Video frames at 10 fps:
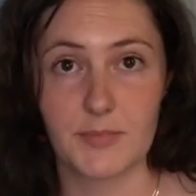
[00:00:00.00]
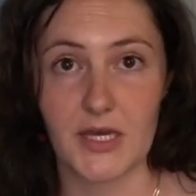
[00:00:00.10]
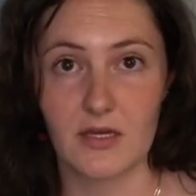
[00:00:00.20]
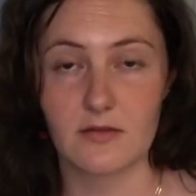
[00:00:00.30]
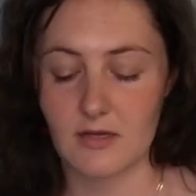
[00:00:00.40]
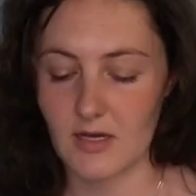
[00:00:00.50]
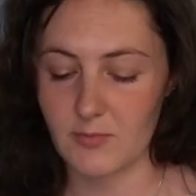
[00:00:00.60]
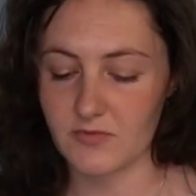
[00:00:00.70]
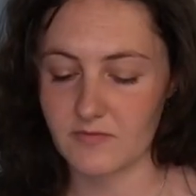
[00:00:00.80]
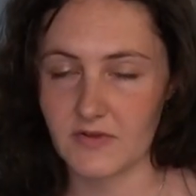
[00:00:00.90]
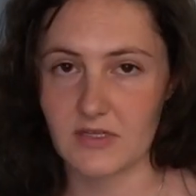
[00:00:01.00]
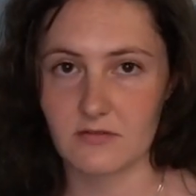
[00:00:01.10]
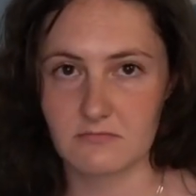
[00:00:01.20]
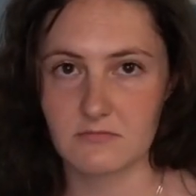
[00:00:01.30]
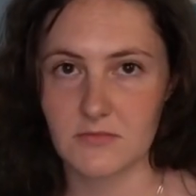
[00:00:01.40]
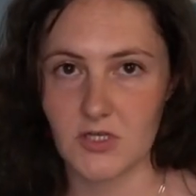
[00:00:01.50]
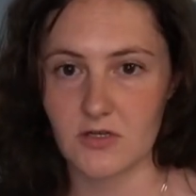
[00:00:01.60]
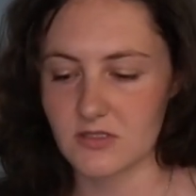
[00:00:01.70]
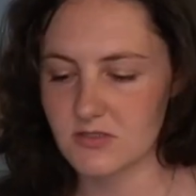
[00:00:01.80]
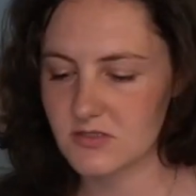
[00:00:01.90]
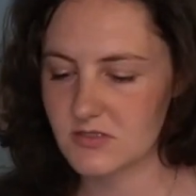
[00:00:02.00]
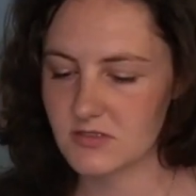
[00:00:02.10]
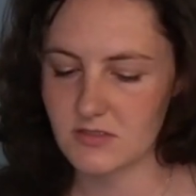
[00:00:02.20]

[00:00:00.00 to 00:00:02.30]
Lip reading: bad apple fan garnish.